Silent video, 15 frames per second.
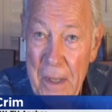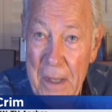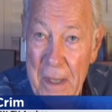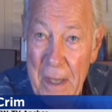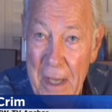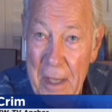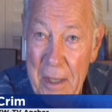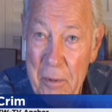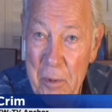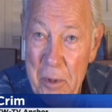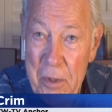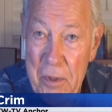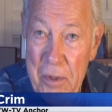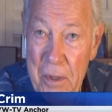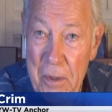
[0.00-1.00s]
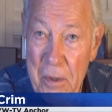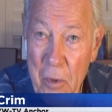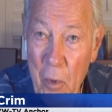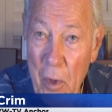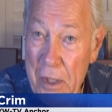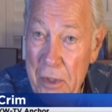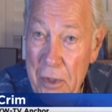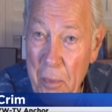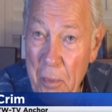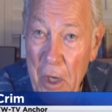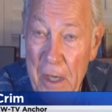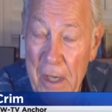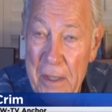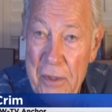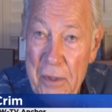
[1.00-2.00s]
I was quite
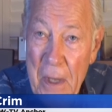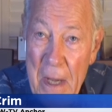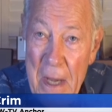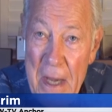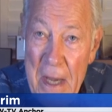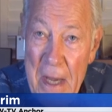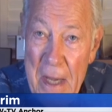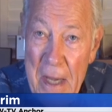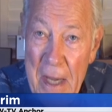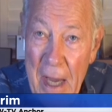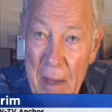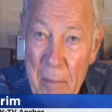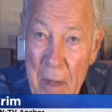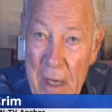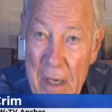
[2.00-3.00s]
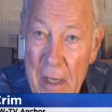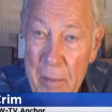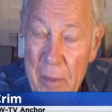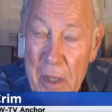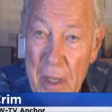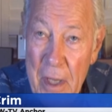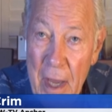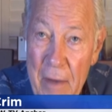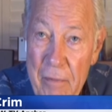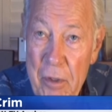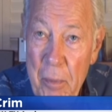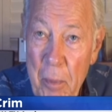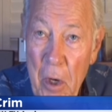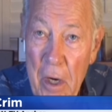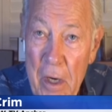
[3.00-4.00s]
surprised. I met him at the
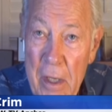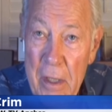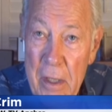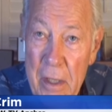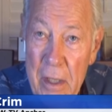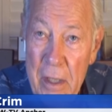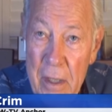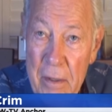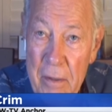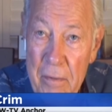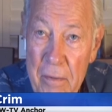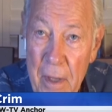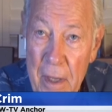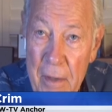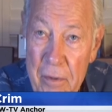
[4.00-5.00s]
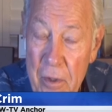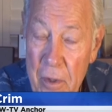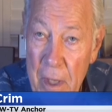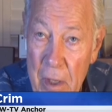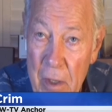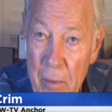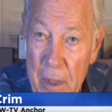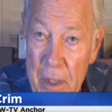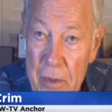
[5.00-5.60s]
after party after Anchorman